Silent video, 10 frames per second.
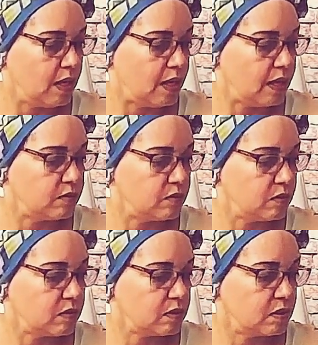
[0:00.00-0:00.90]
I
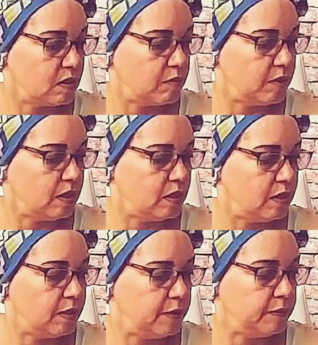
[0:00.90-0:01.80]
took some
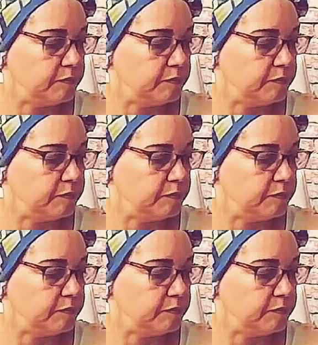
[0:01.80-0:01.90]
of